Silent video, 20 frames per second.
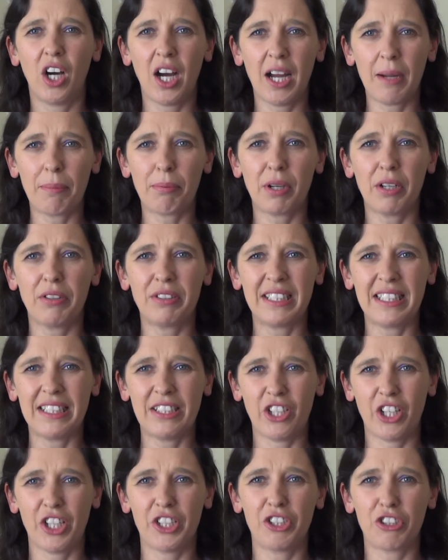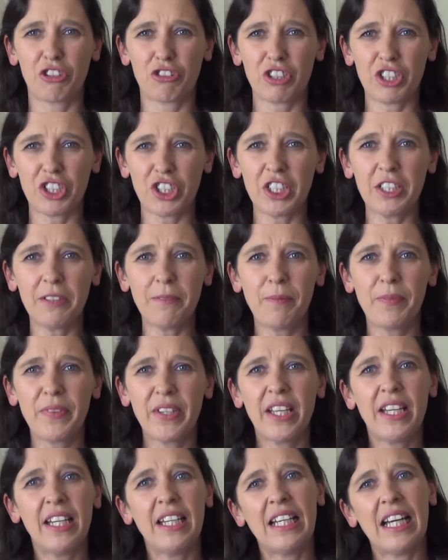high protein, high nutrition,
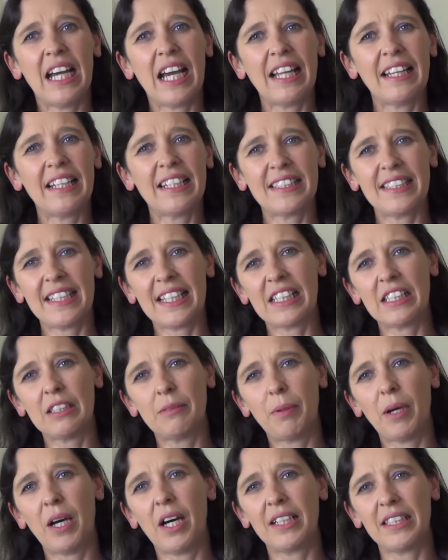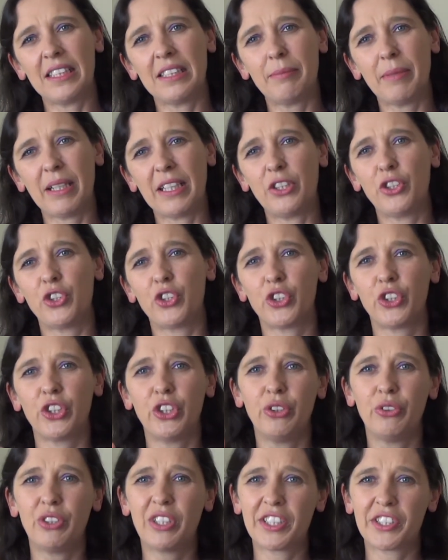and the second part is making sure
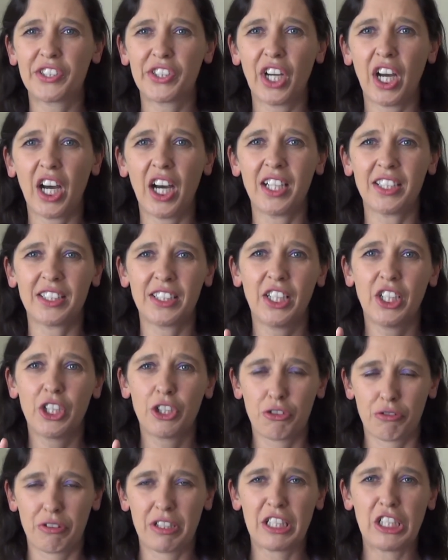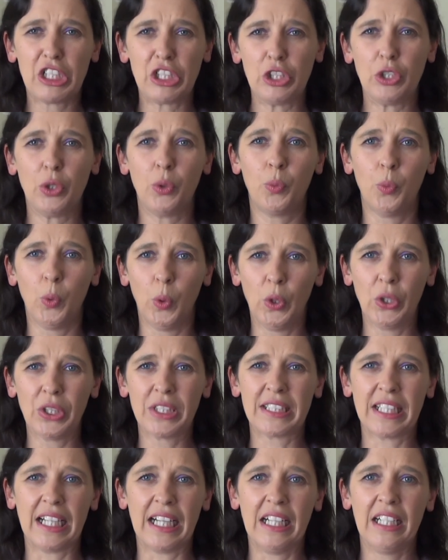you start drinking your
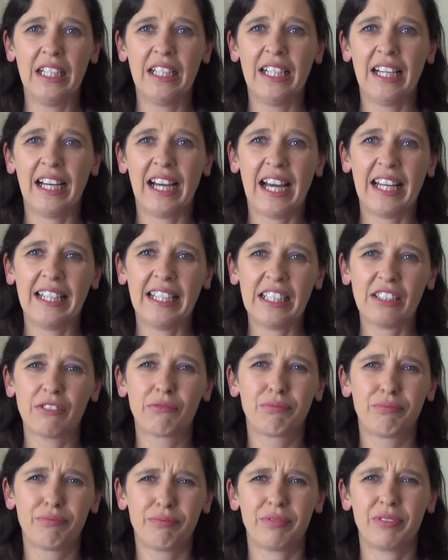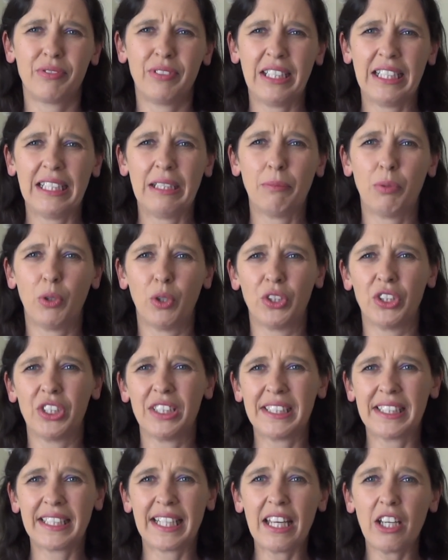water. And that's really important,
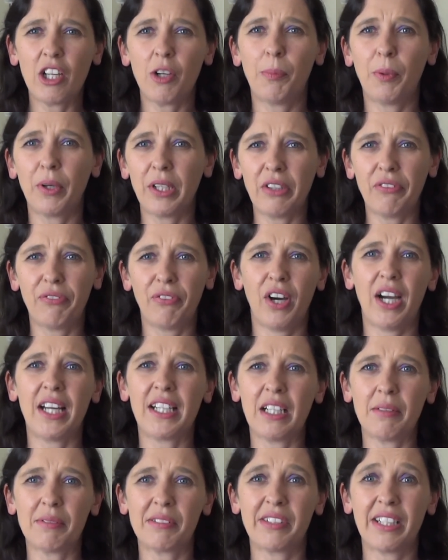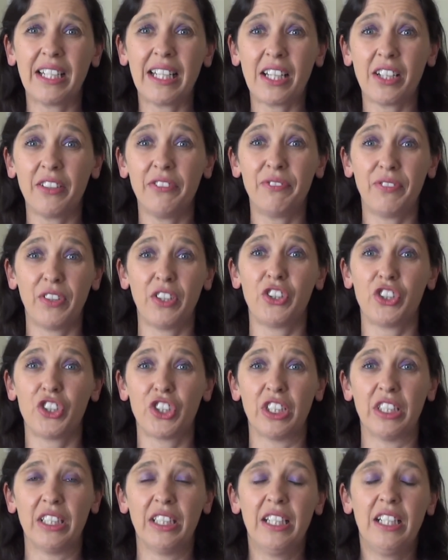just to get your body fired up so that it can
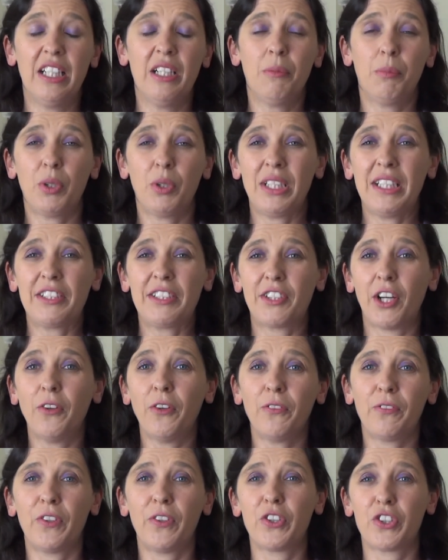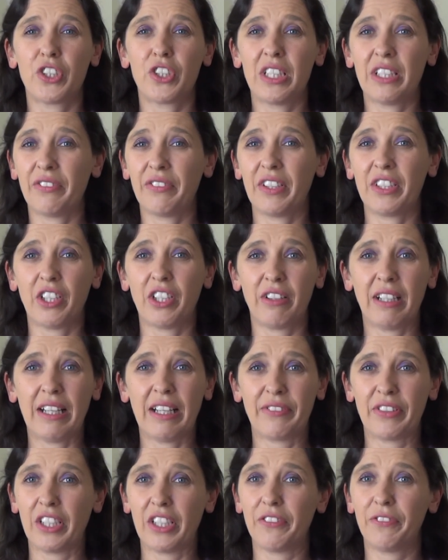function. Bodies don't function if they don't
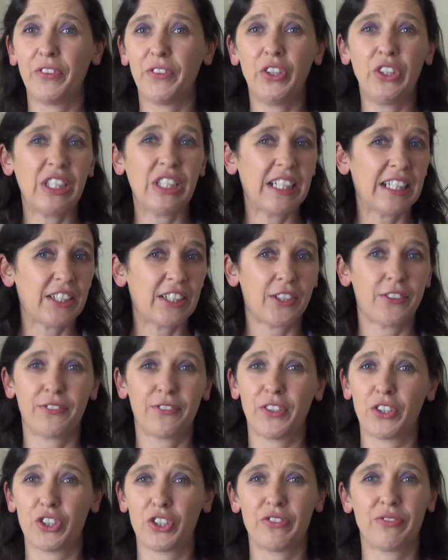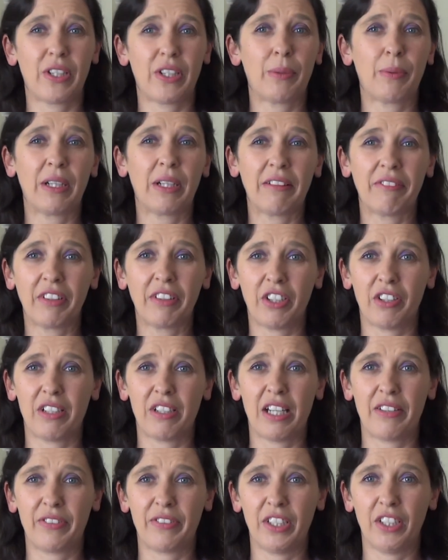have enough food, and they don't function very well if they
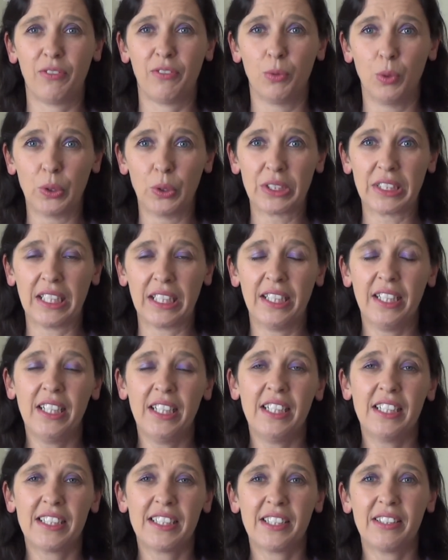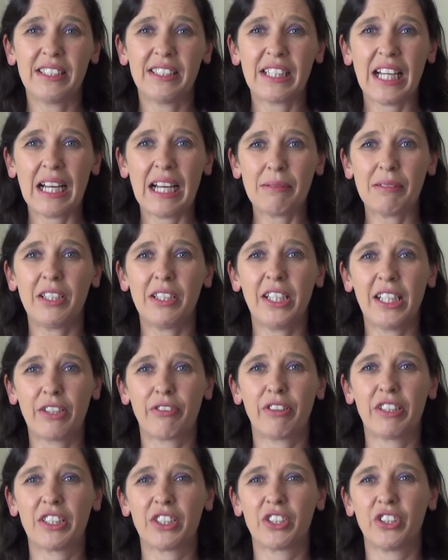don't have enough water. So it's absolutely
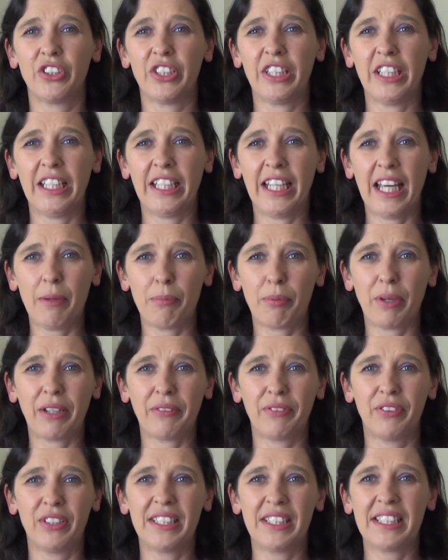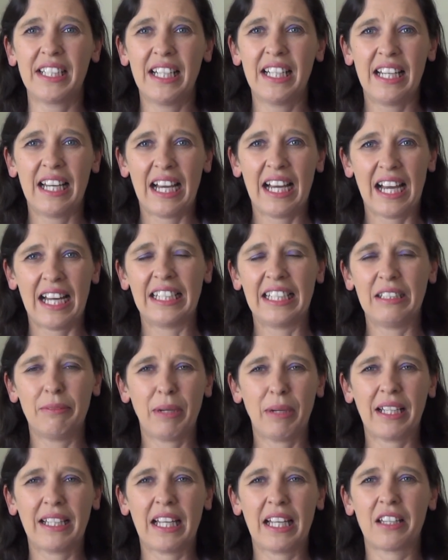critical that you get breakfast and you
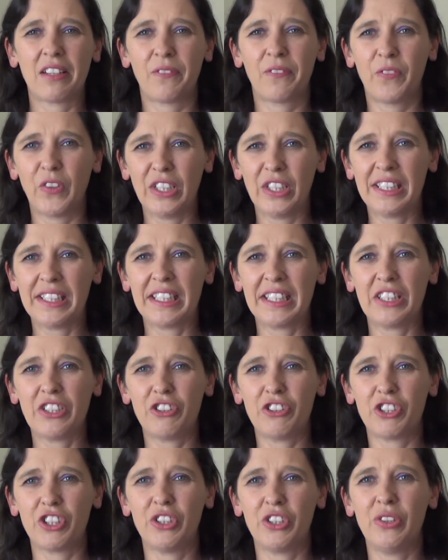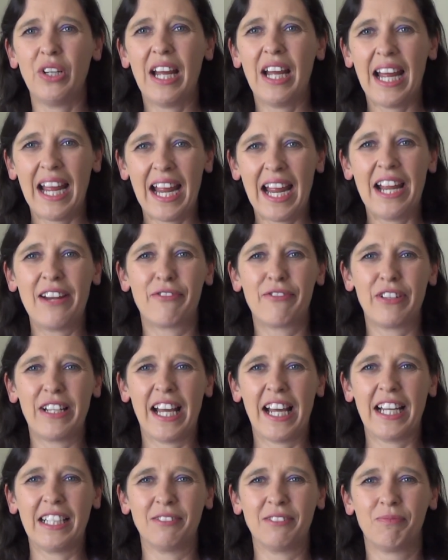make that the first thing you do every
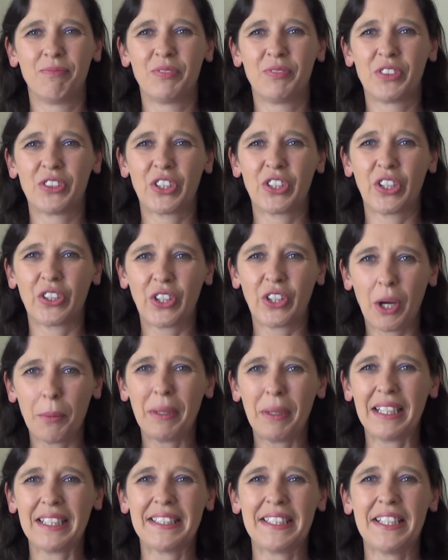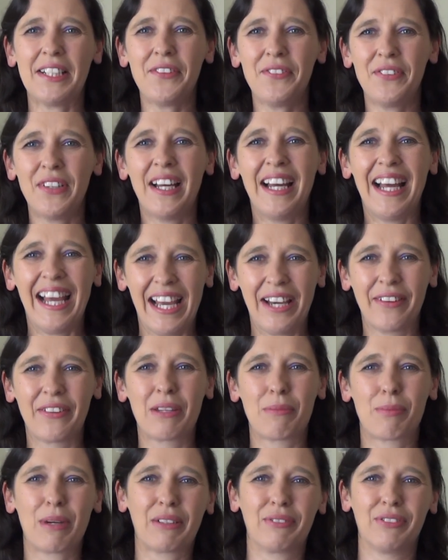day. So go make yourself a
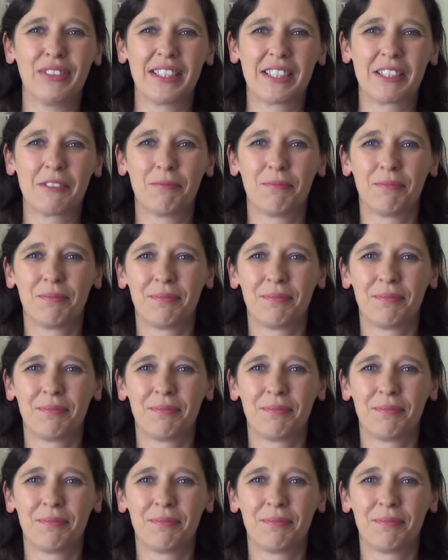healthy breakfast.